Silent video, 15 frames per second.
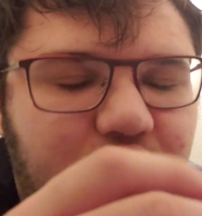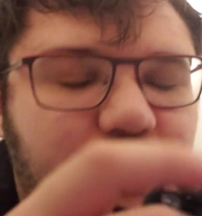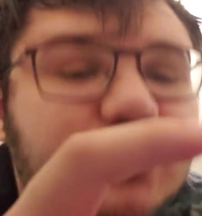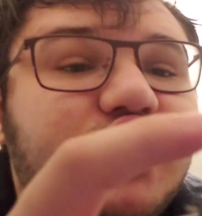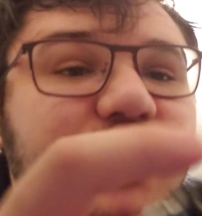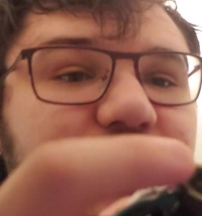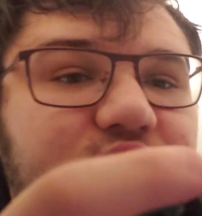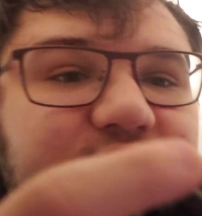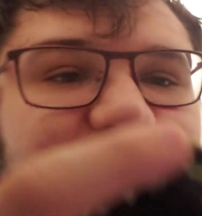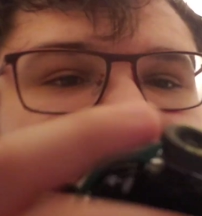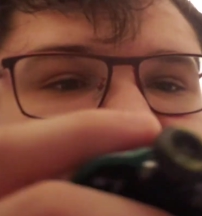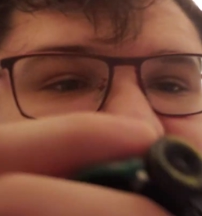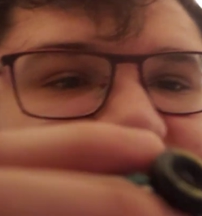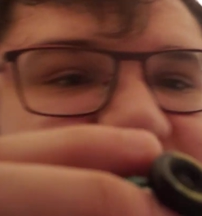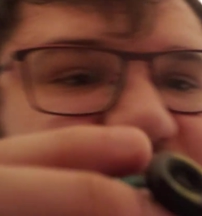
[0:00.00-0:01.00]
Ultra
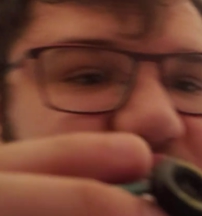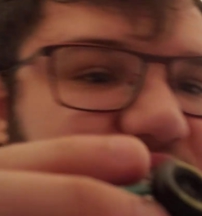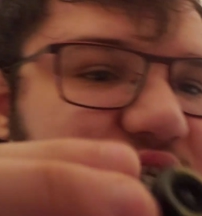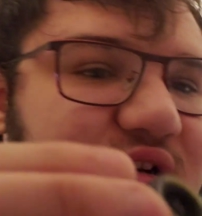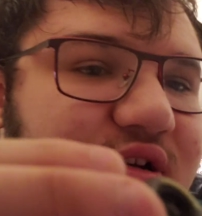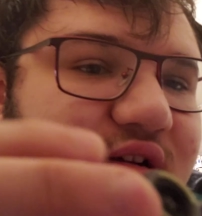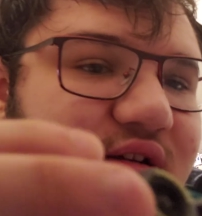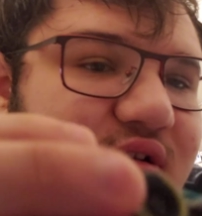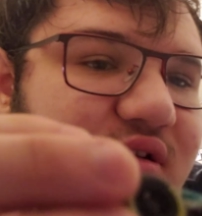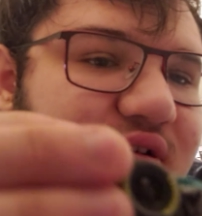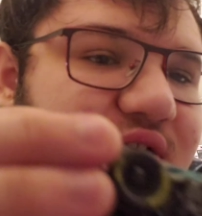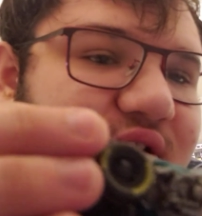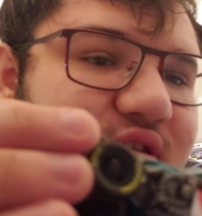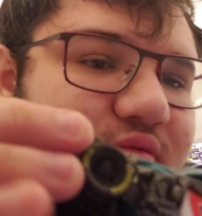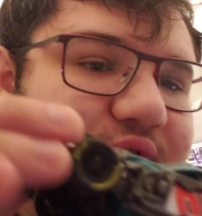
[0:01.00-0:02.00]
Wreckers
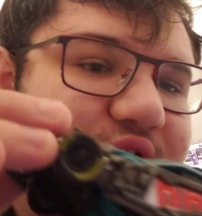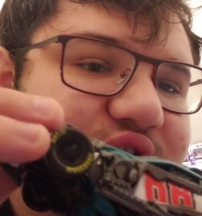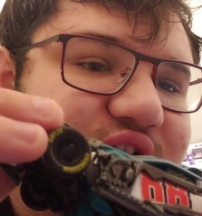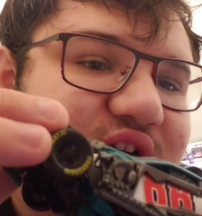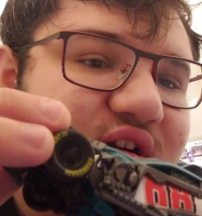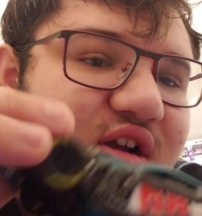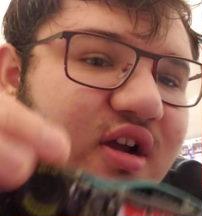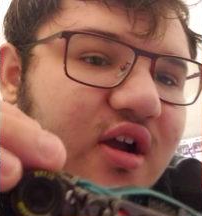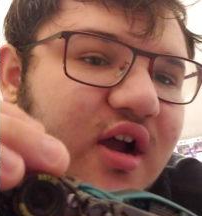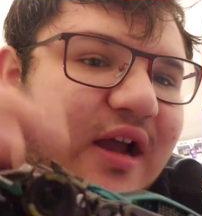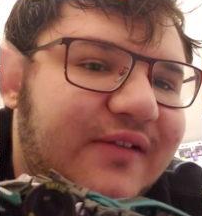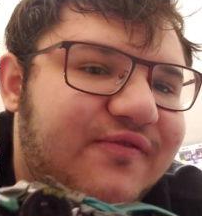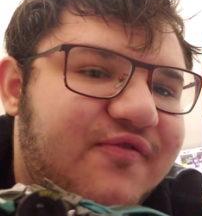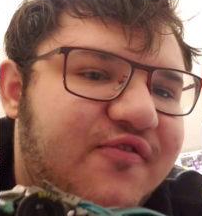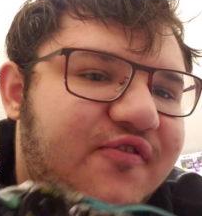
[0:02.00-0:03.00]
on the wheels there. I
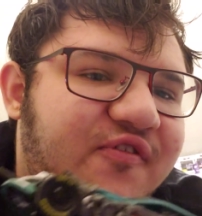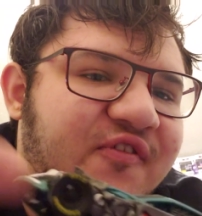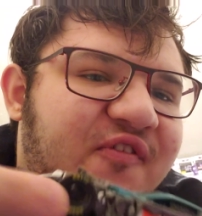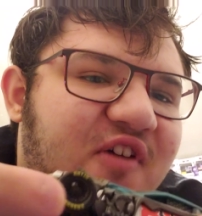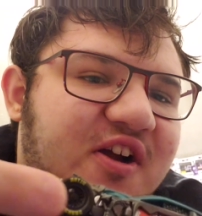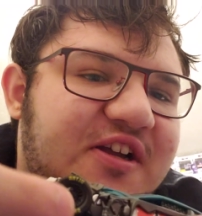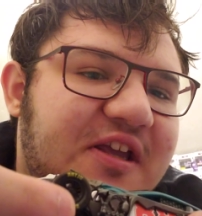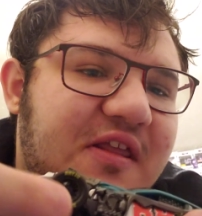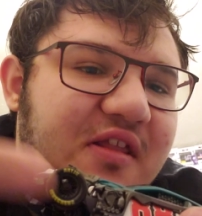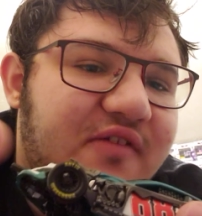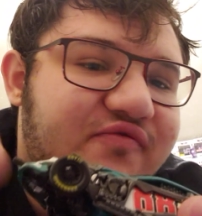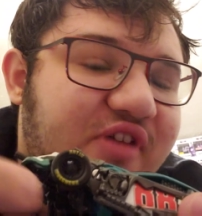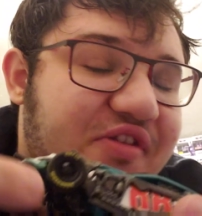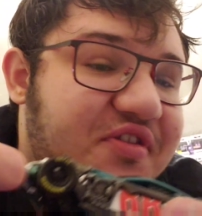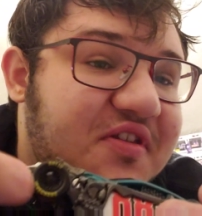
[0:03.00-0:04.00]
fucking
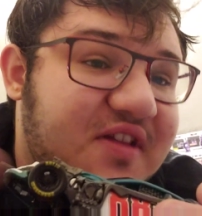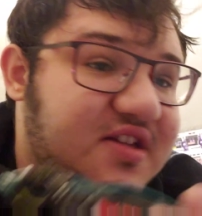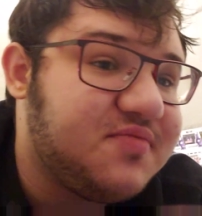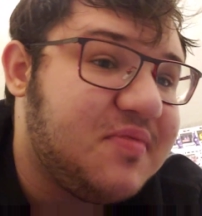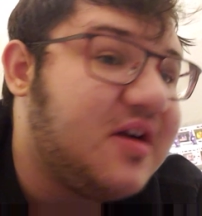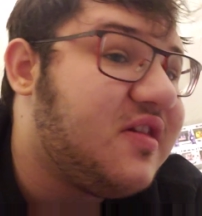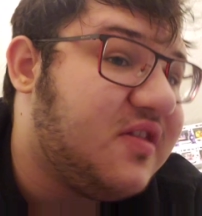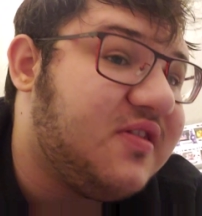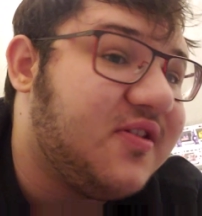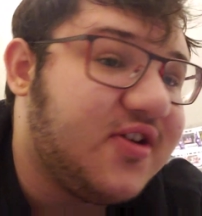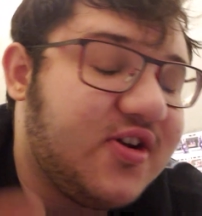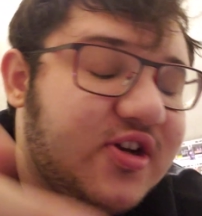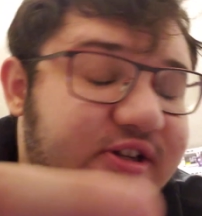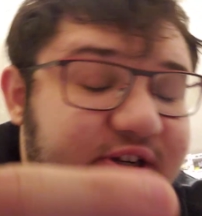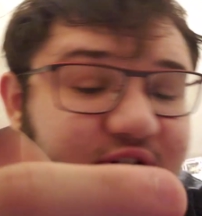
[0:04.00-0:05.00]
love that. I think that's better than the
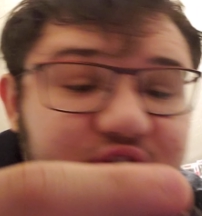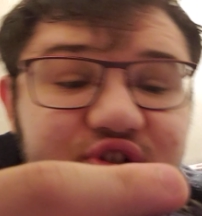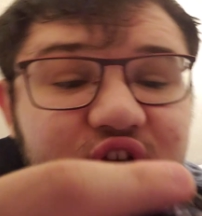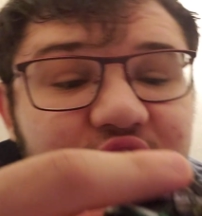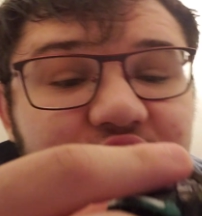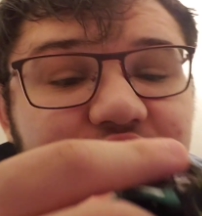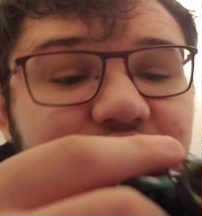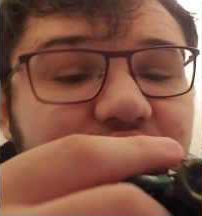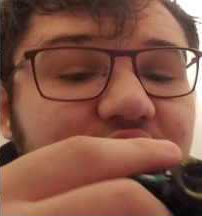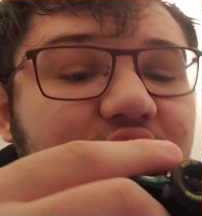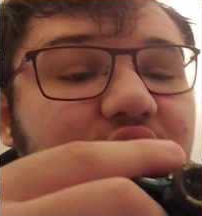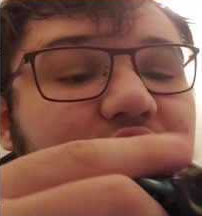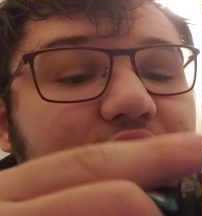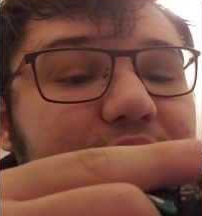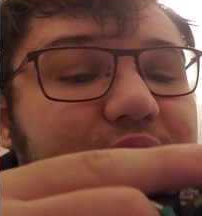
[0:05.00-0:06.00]
Goodyears,
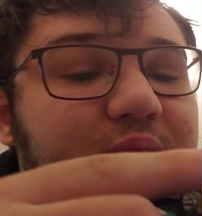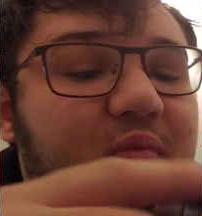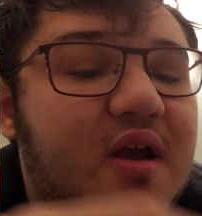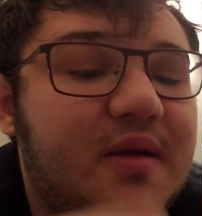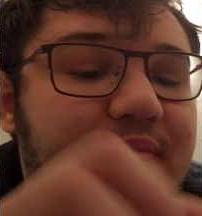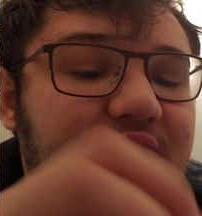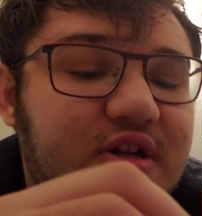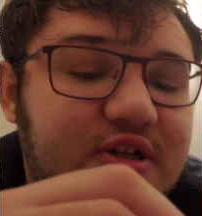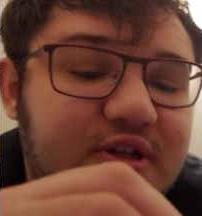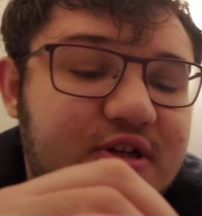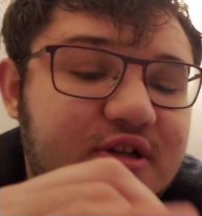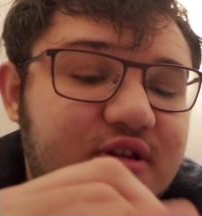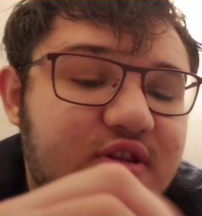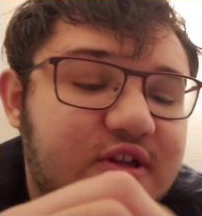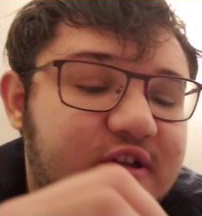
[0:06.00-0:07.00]
in my opinion.
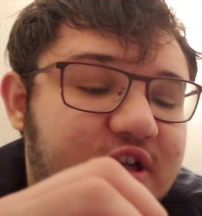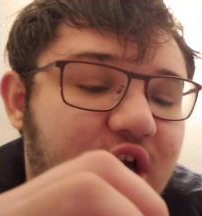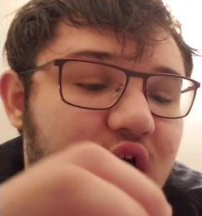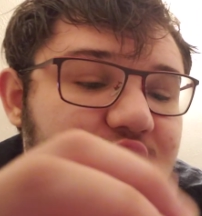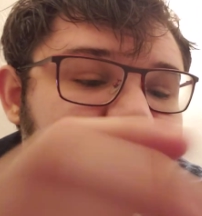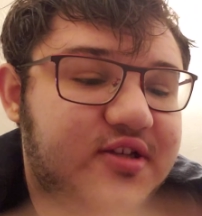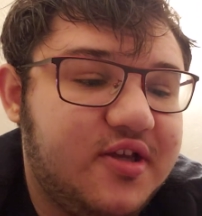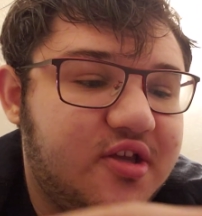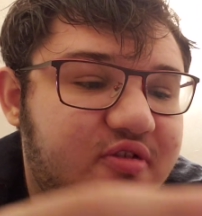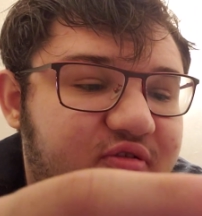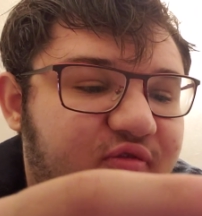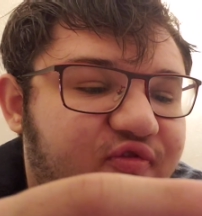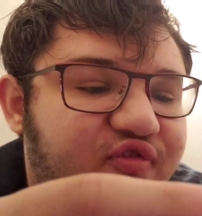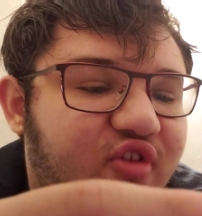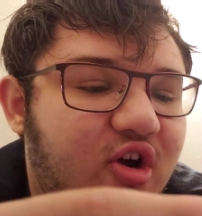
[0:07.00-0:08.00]
The guns, he's
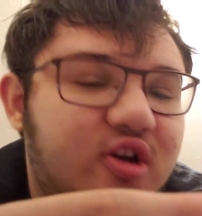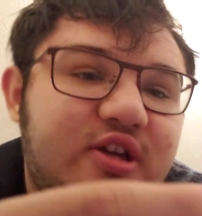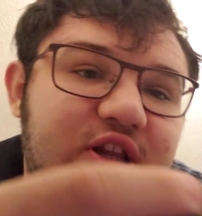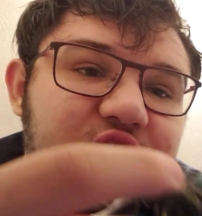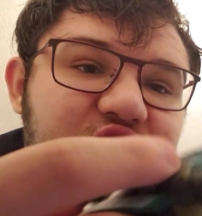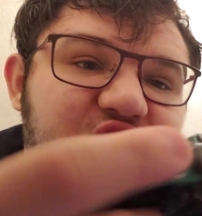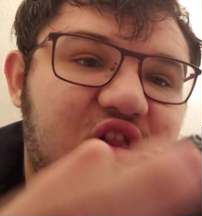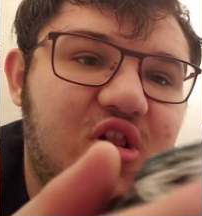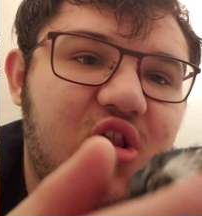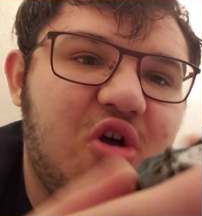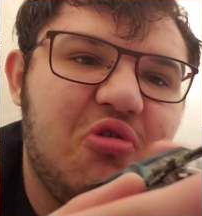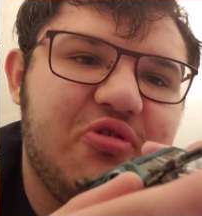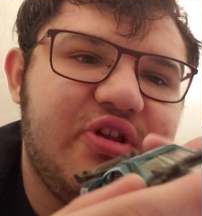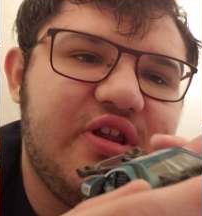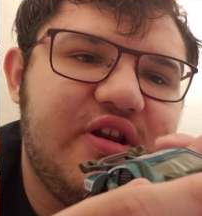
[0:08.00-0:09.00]
fucking
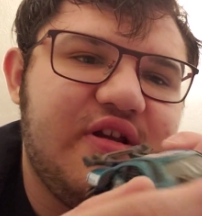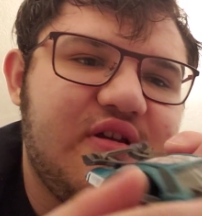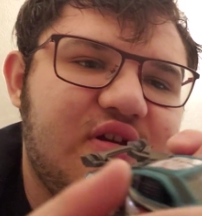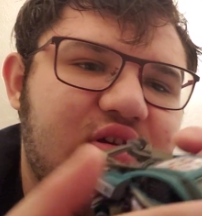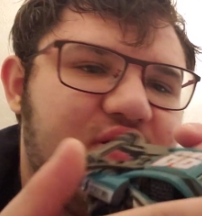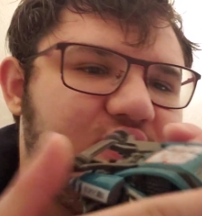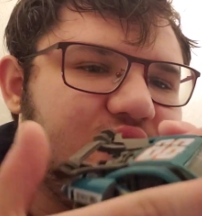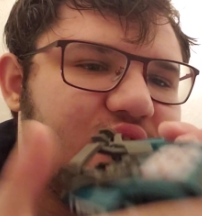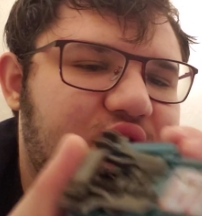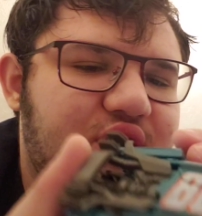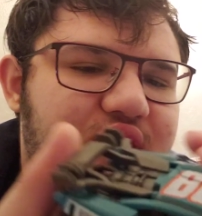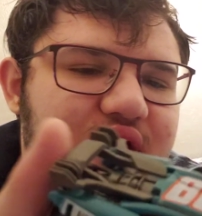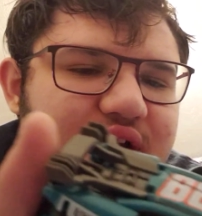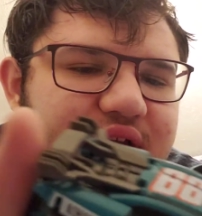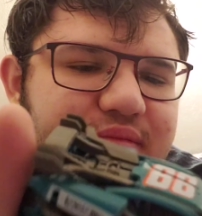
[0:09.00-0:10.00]
loaded.
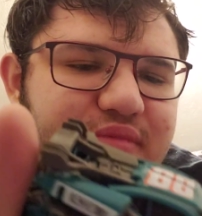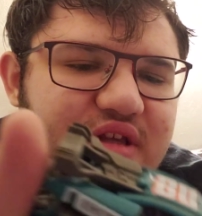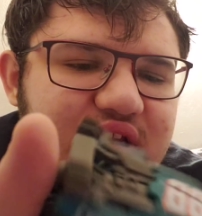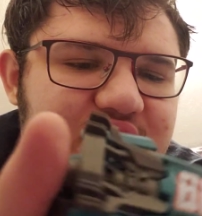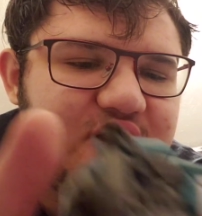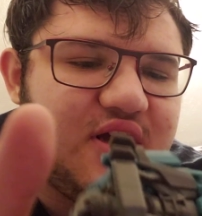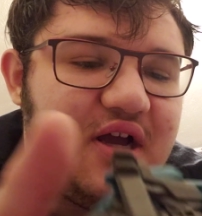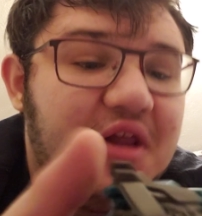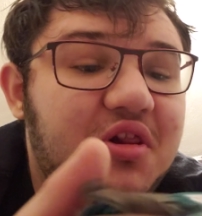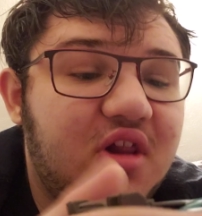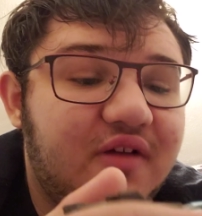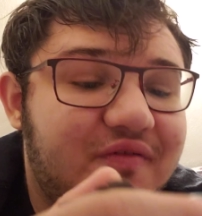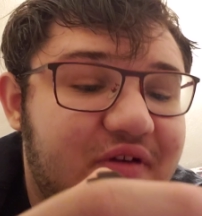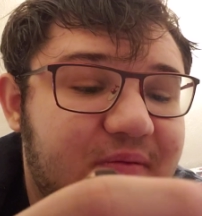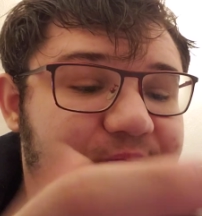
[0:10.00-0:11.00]
I mean, I
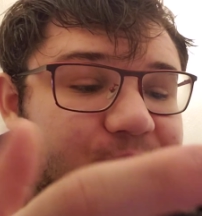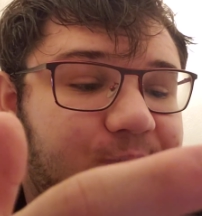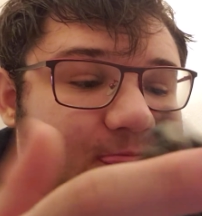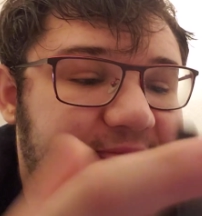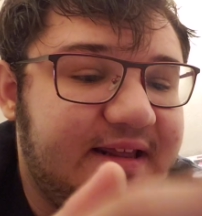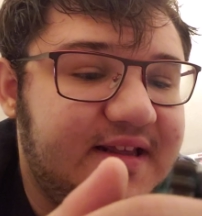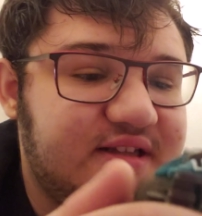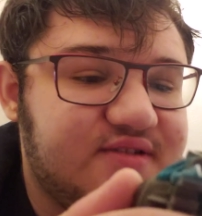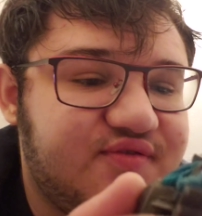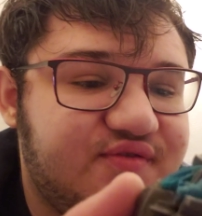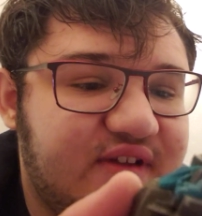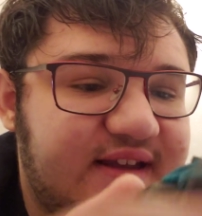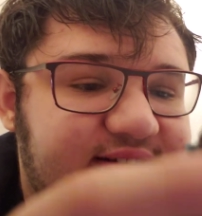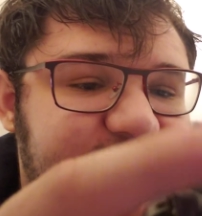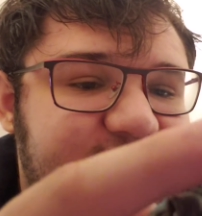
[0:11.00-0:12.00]
love him. He's
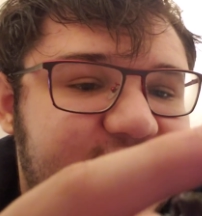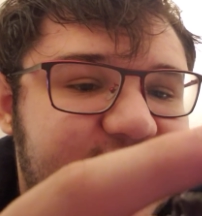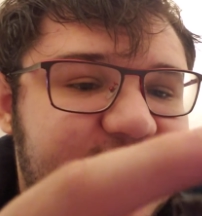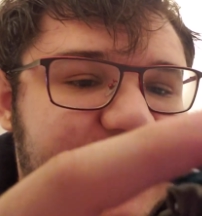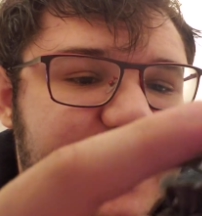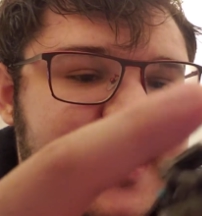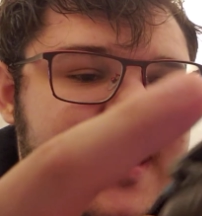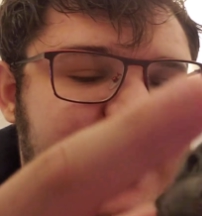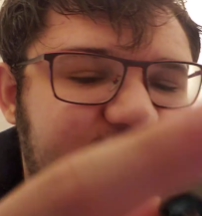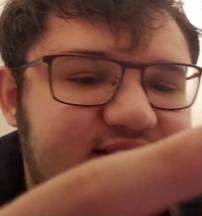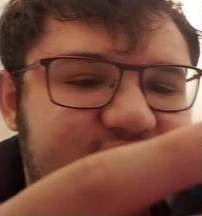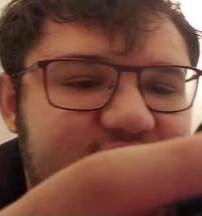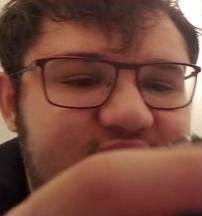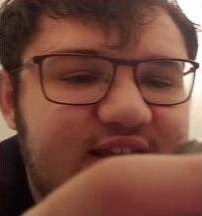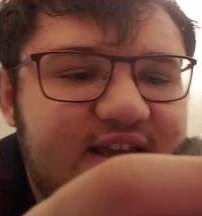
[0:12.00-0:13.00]

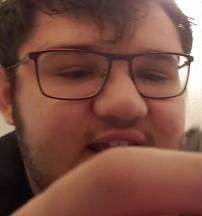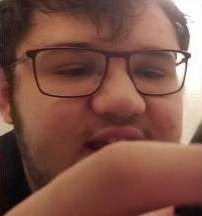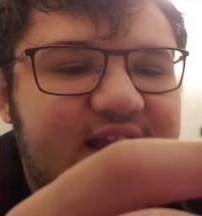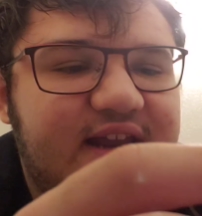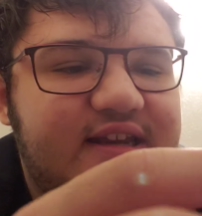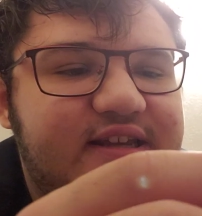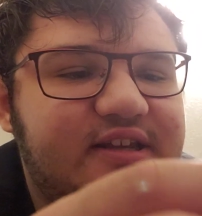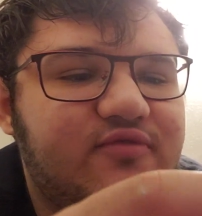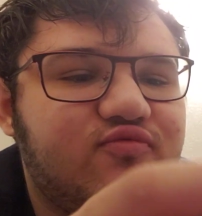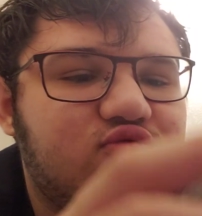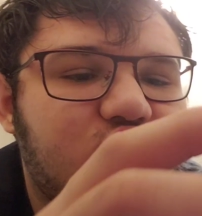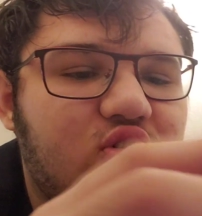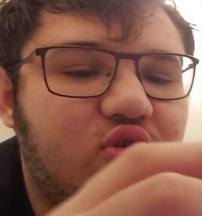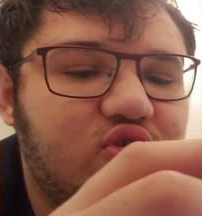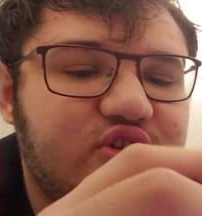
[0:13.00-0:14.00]
fantastic. And he
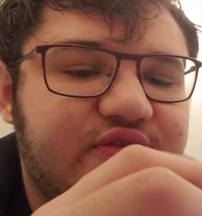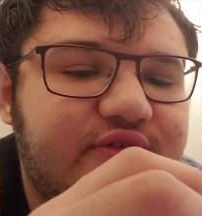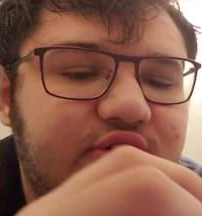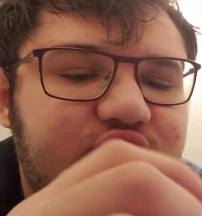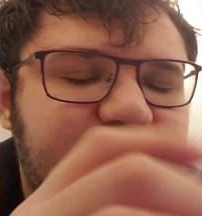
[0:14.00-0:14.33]
rolls. If you